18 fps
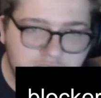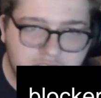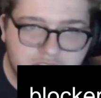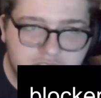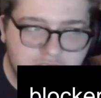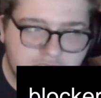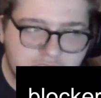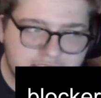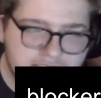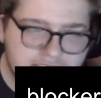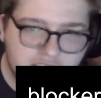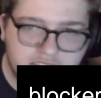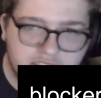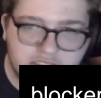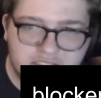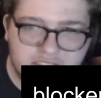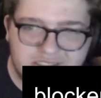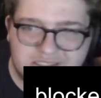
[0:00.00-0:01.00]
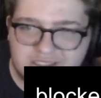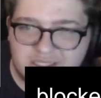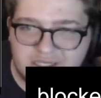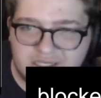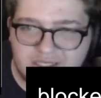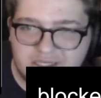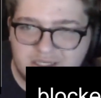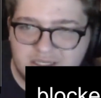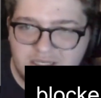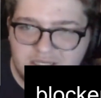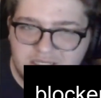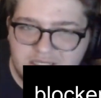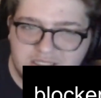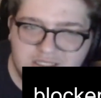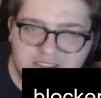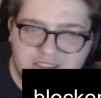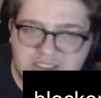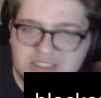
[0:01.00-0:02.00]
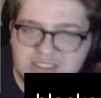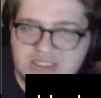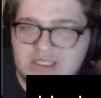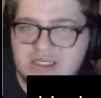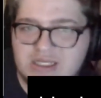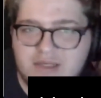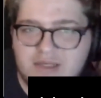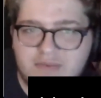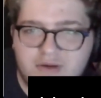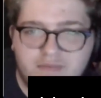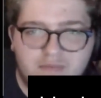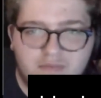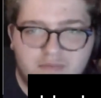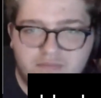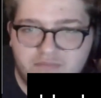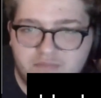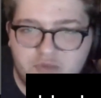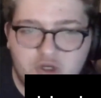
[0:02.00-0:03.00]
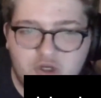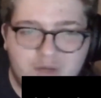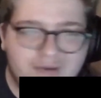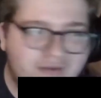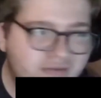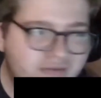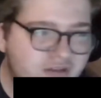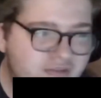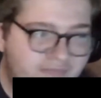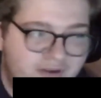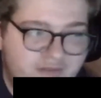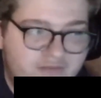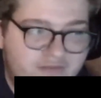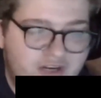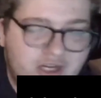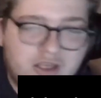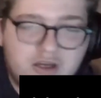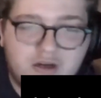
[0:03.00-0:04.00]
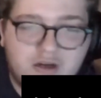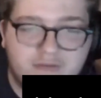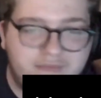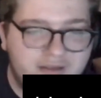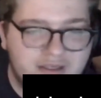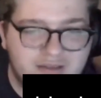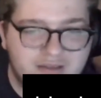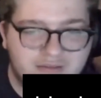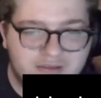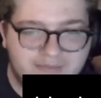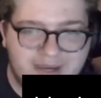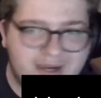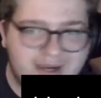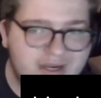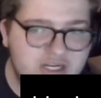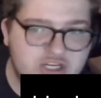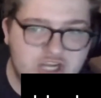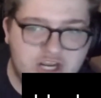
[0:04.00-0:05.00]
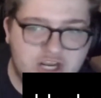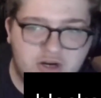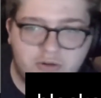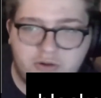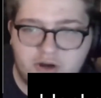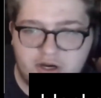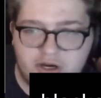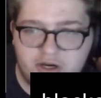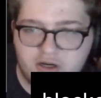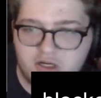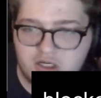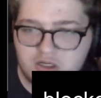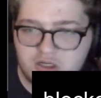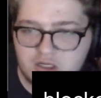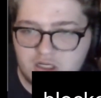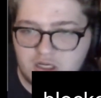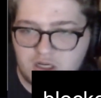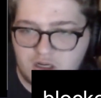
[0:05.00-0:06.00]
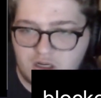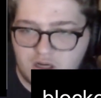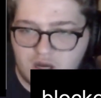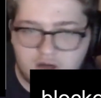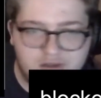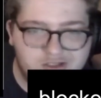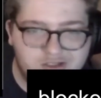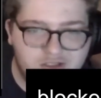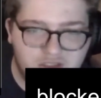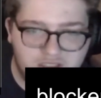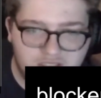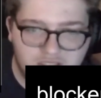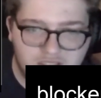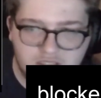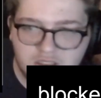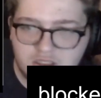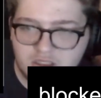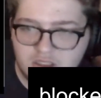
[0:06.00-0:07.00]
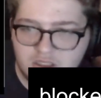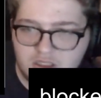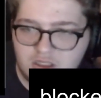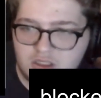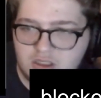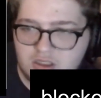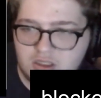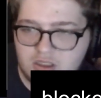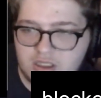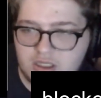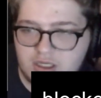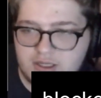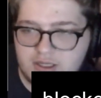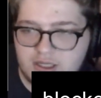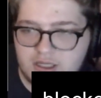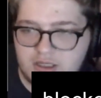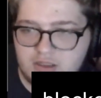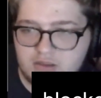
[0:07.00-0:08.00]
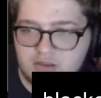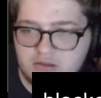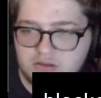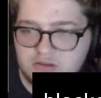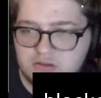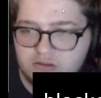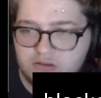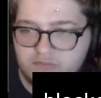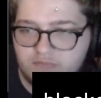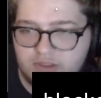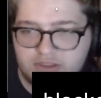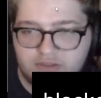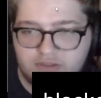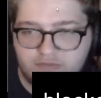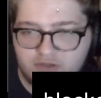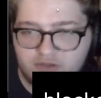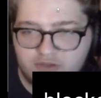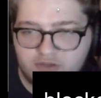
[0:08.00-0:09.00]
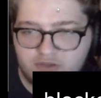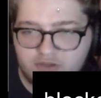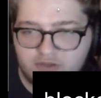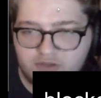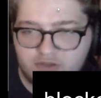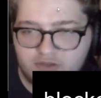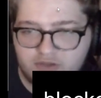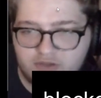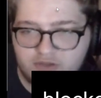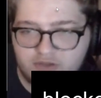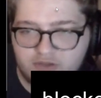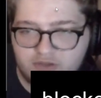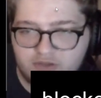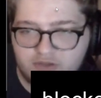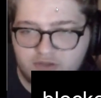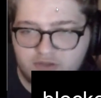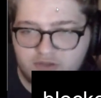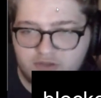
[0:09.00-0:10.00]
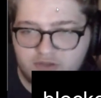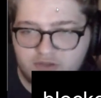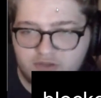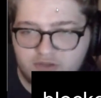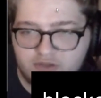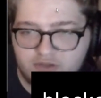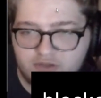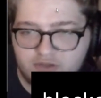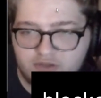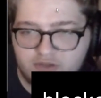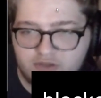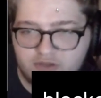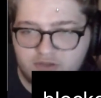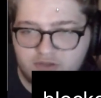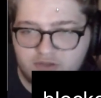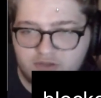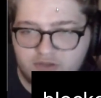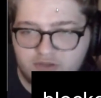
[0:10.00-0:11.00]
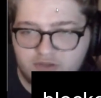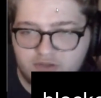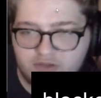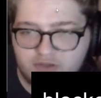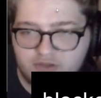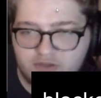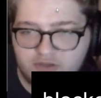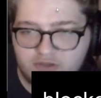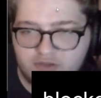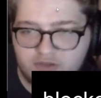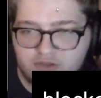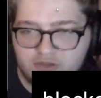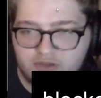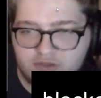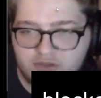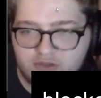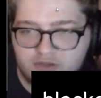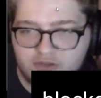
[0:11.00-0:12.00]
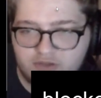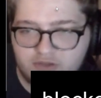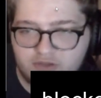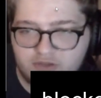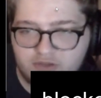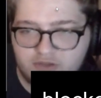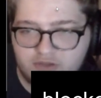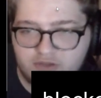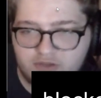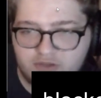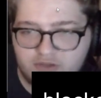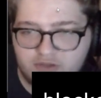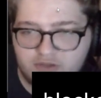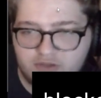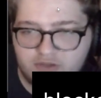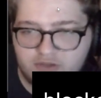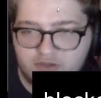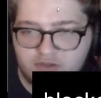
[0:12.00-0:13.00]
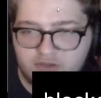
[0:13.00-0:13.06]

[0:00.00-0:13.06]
i started this like uh my you know my first video of this was back in january uh, honestly uh but the first just reference is now January 4th of